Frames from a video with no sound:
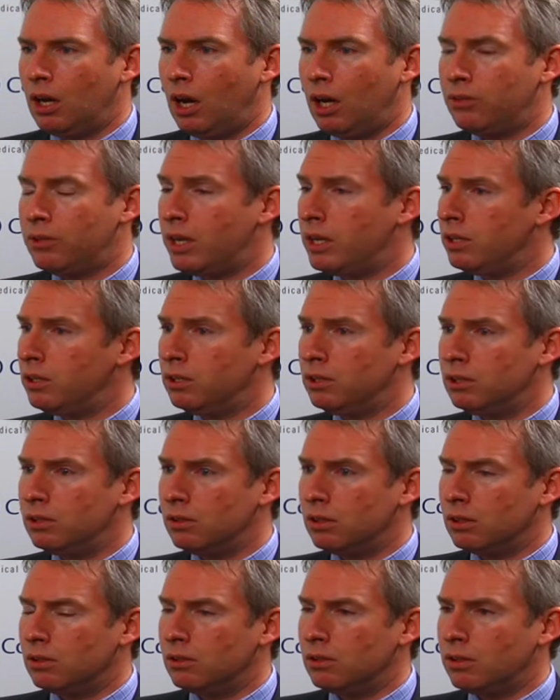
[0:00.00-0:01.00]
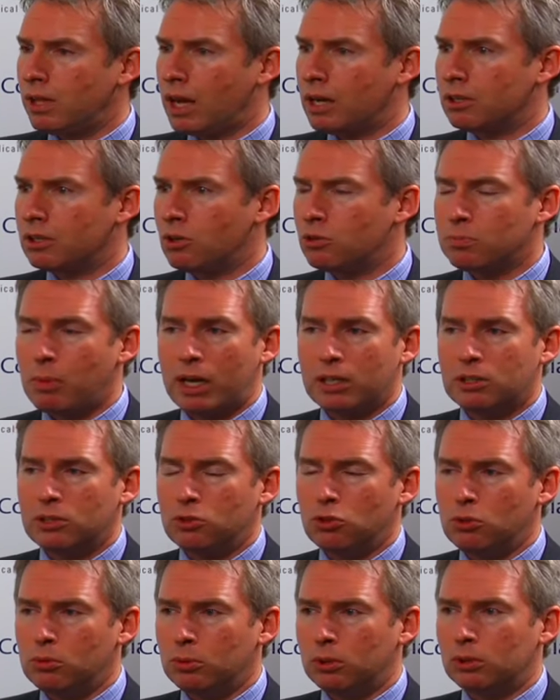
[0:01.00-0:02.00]
And then that goes back
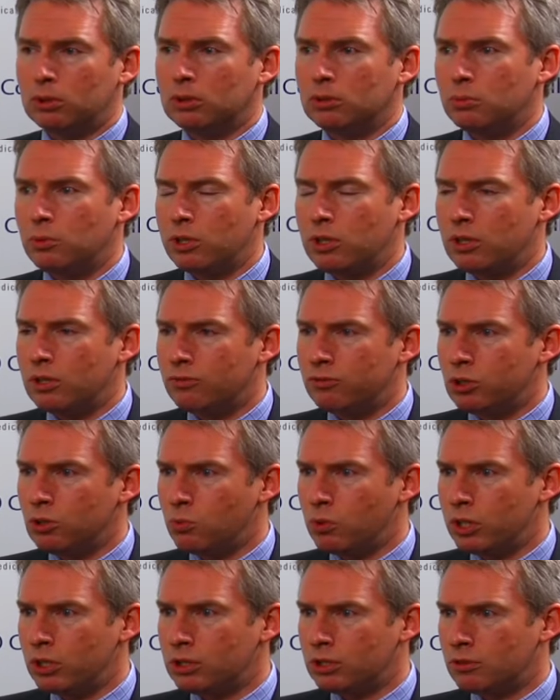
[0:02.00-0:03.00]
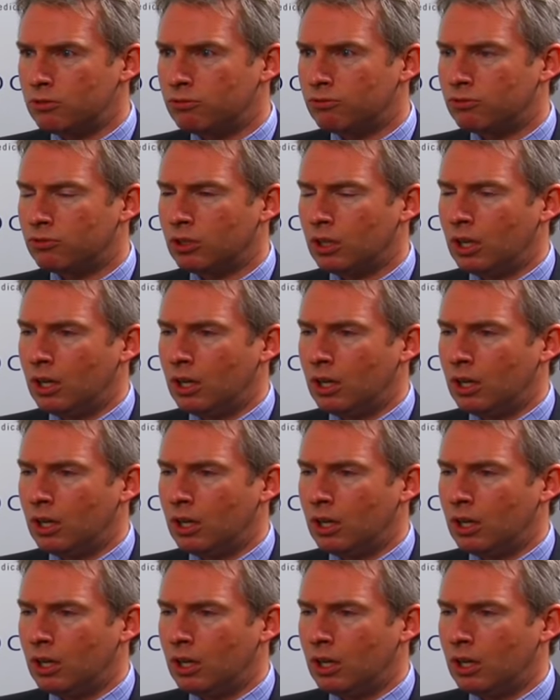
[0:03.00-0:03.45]
to normal within a few weeks of